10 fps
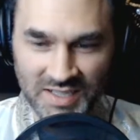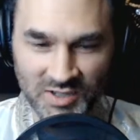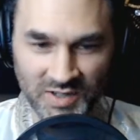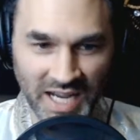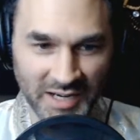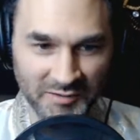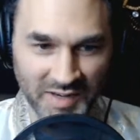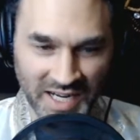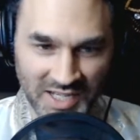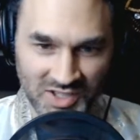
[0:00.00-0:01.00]
creative, and
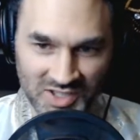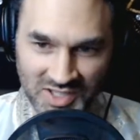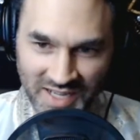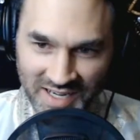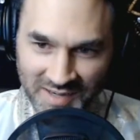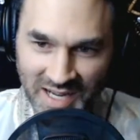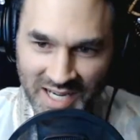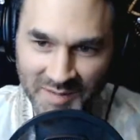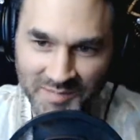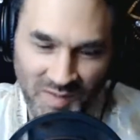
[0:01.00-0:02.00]
I can just like
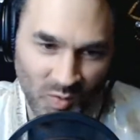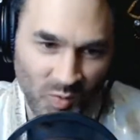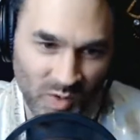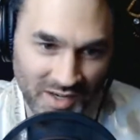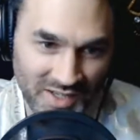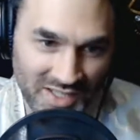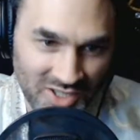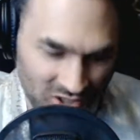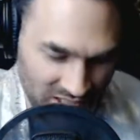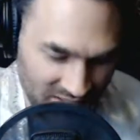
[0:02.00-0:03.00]
make up the weirdest
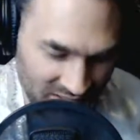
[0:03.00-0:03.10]
shit.